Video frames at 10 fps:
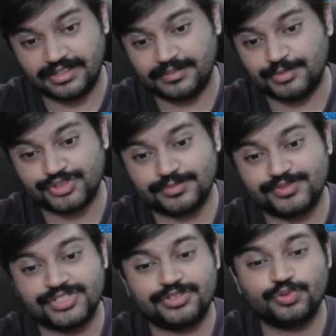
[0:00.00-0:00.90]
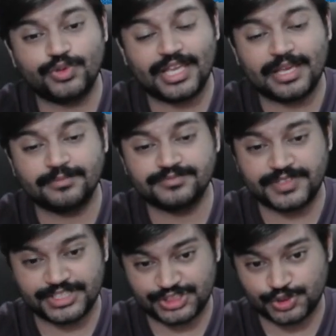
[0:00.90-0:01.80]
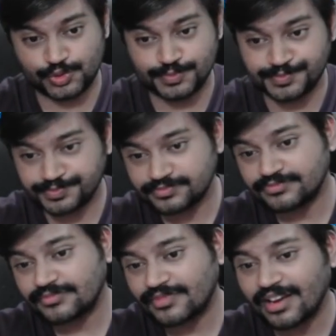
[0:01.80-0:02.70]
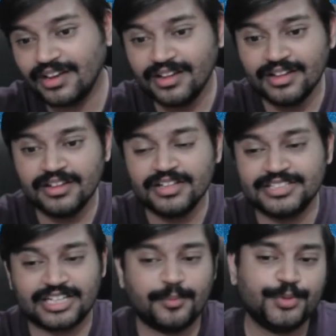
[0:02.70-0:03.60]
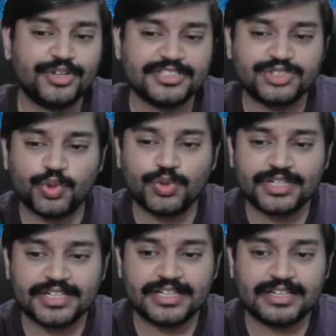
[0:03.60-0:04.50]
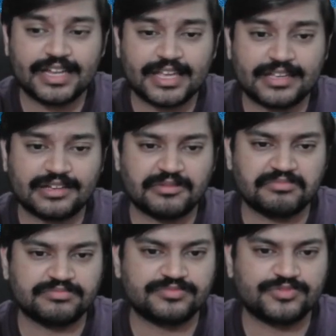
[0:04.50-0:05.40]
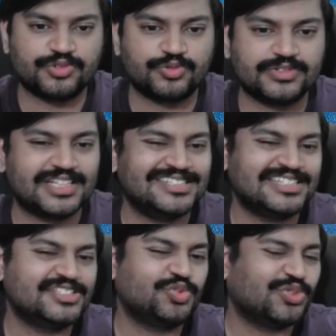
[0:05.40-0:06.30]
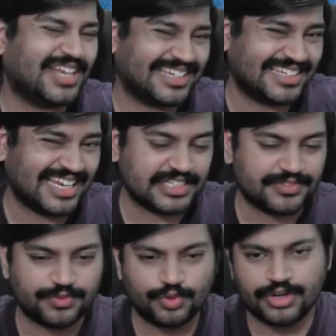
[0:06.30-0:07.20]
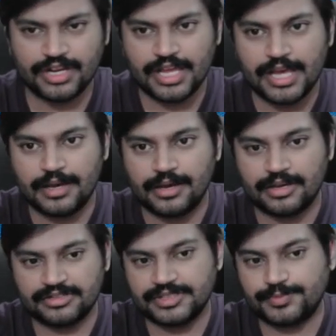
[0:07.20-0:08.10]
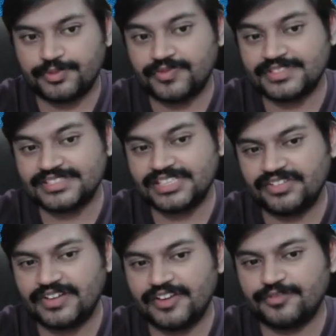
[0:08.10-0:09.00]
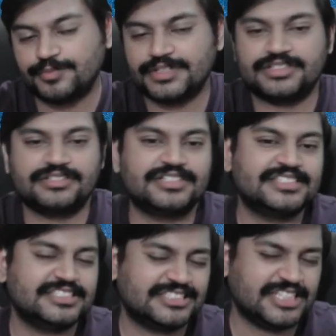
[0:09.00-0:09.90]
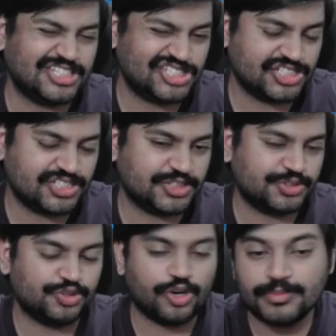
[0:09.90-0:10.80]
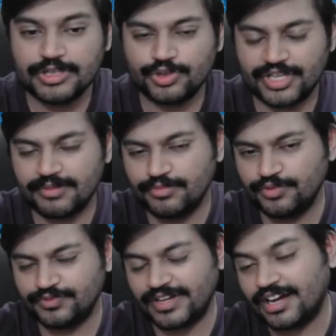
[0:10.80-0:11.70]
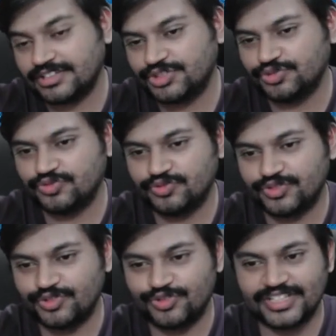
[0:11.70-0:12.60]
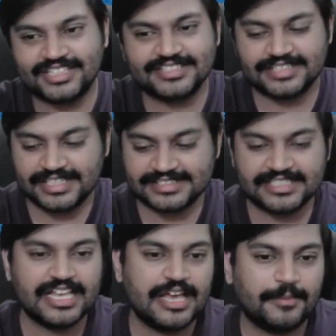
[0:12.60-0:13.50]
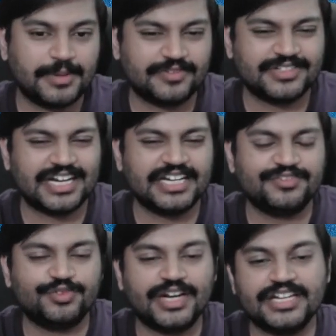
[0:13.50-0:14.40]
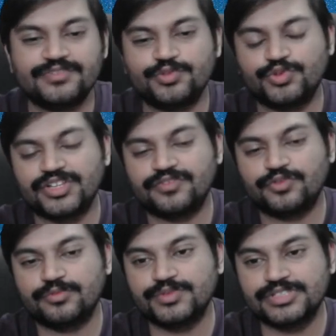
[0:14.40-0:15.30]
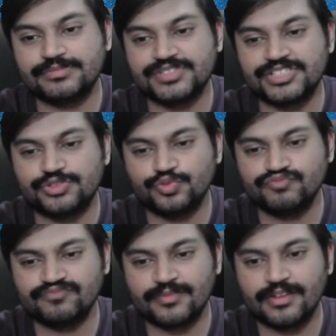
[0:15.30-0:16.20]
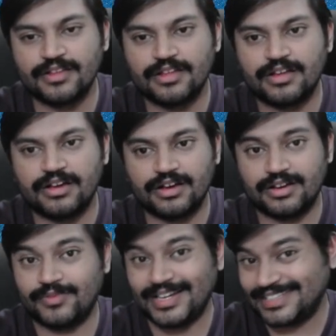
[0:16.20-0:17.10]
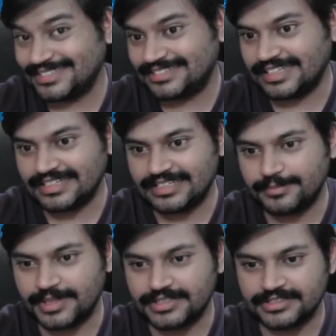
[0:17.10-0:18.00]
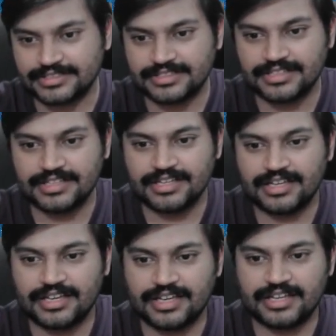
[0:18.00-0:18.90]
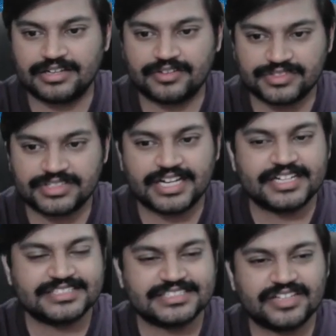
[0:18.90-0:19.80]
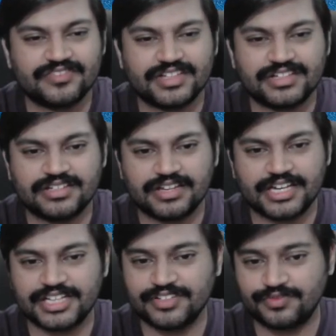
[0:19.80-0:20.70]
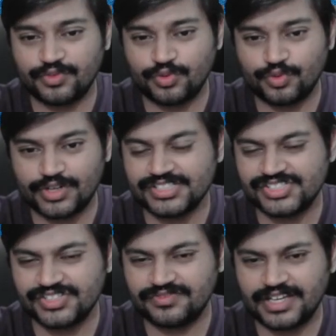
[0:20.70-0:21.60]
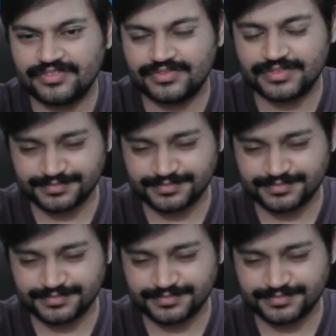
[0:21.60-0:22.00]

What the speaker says: bishop g2 came very soon. The computers don't really like, the engines don't like knight e4. They prefer c5, but this is such a normal looking move, hard to criticize. But after knight e4, rook e4, bishop g2, white is slightly better. And after knight d7, knight d4 and g5,